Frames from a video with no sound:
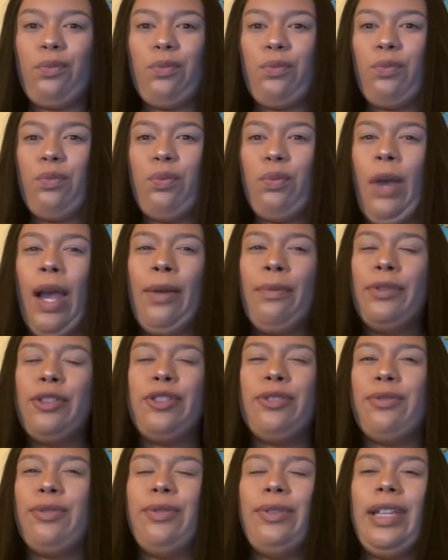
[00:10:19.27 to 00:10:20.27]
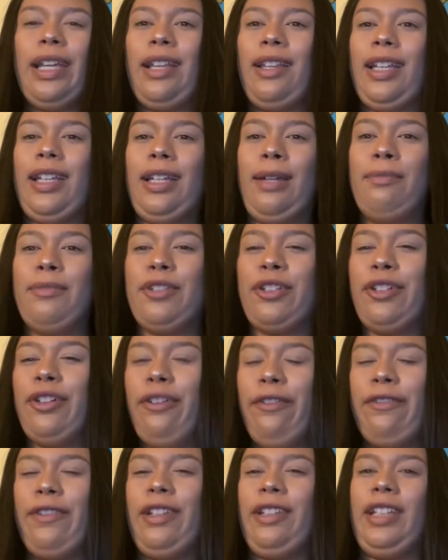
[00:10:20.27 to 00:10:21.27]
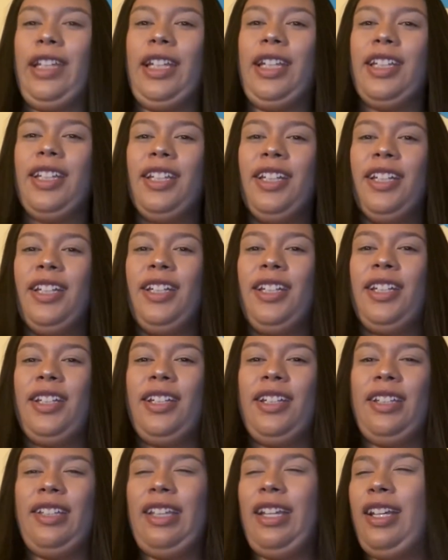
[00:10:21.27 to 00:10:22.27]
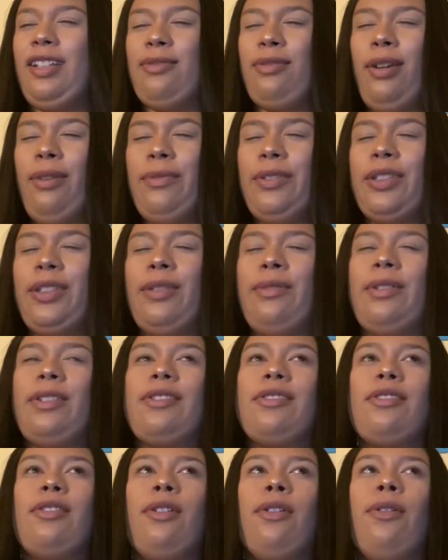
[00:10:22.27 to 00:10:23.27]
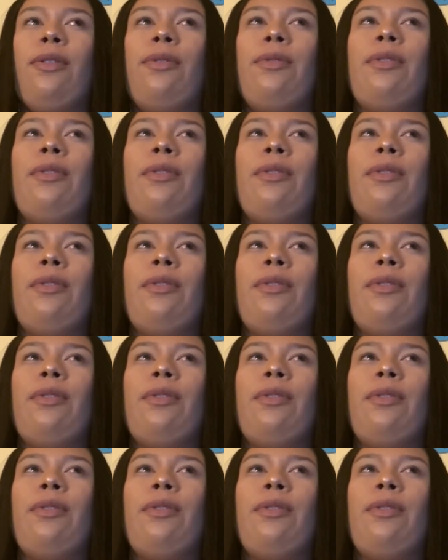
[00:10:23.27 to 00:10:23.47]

why would you do that? Like, I'm your girlfriend, like, the heck's wrong with you? And so,